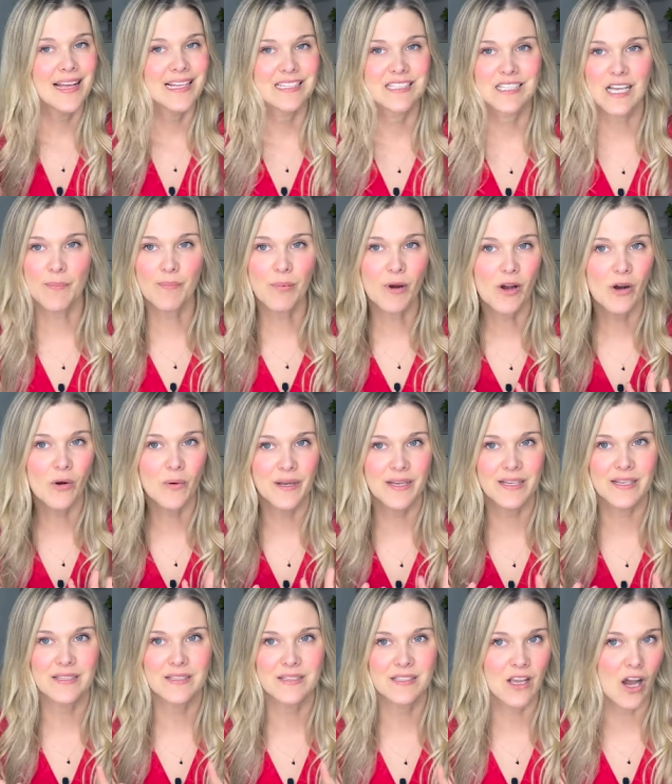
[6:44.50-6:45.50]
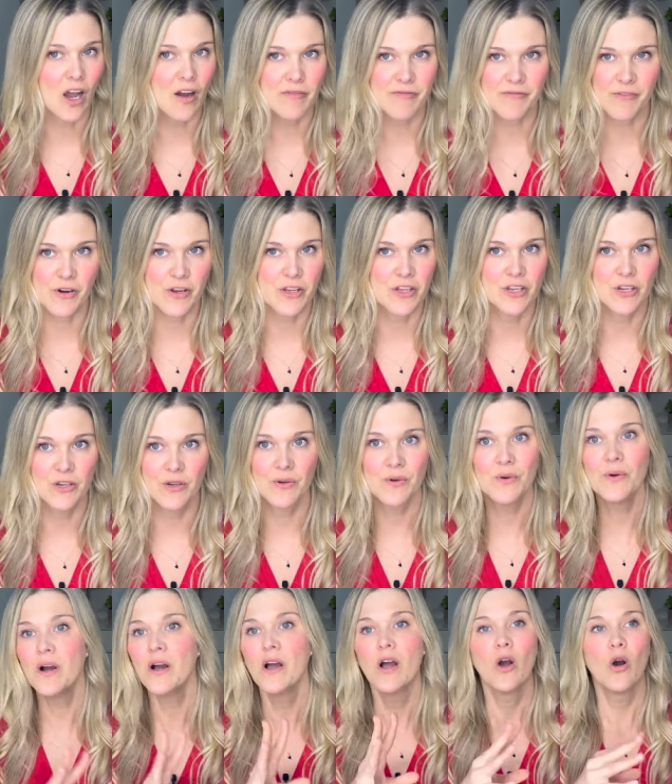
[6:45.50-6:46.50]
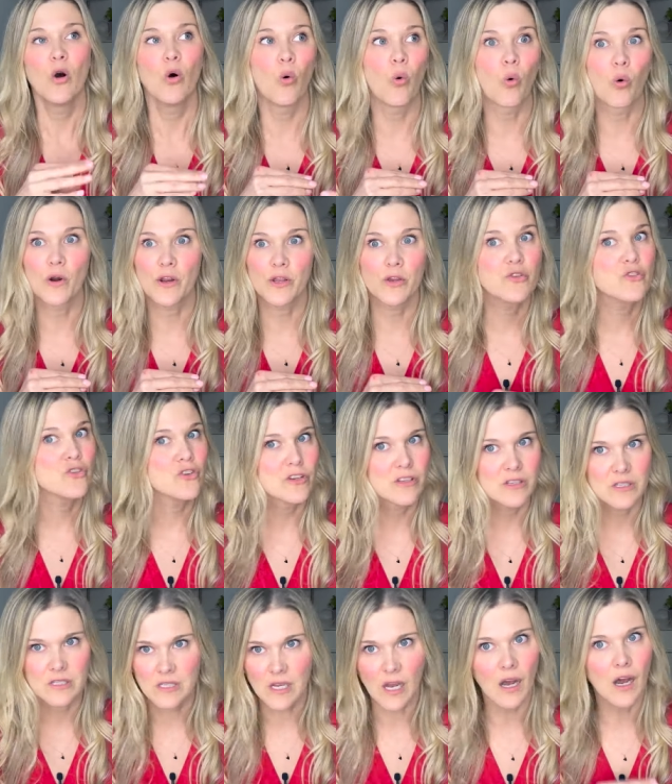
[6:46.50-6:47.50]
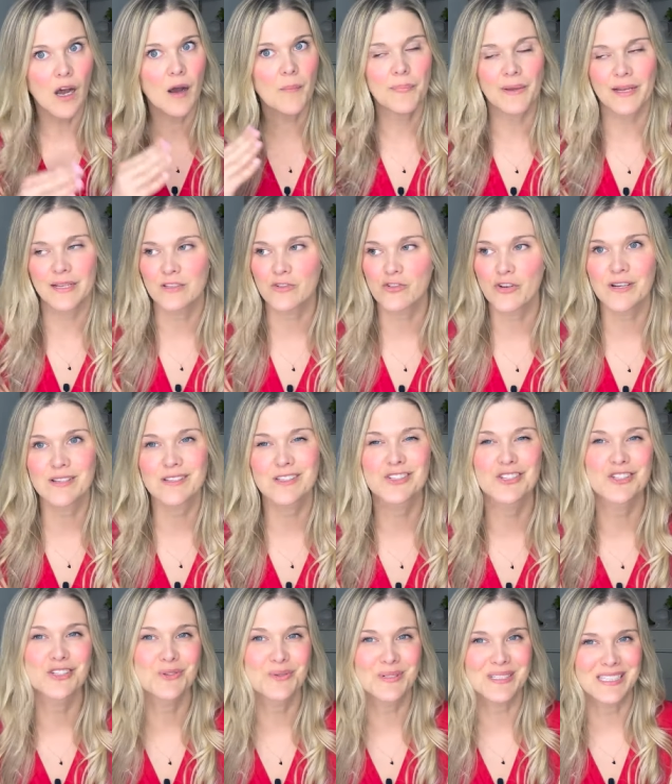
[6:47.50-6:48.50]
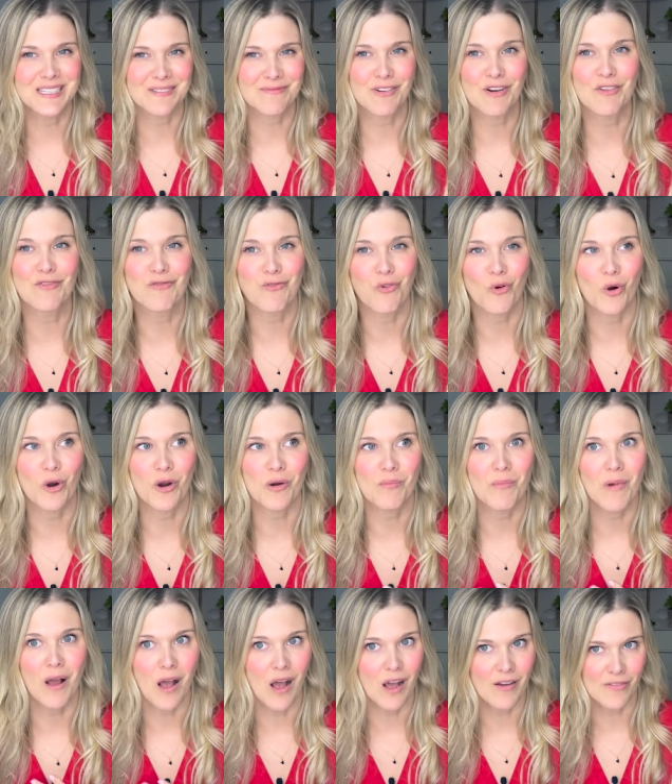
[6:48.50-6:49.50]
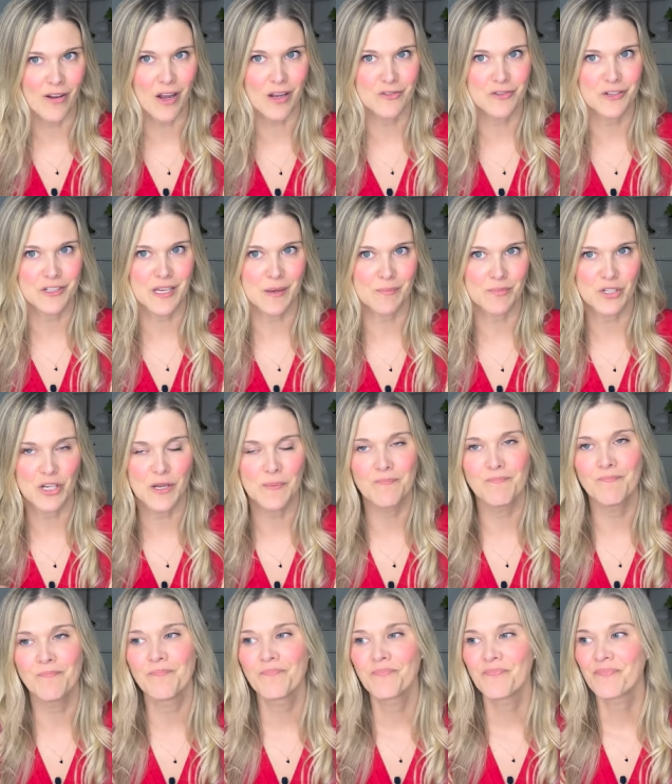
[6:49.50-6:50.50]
Depo is not for you, or you should stop and transition to a different form of contraception.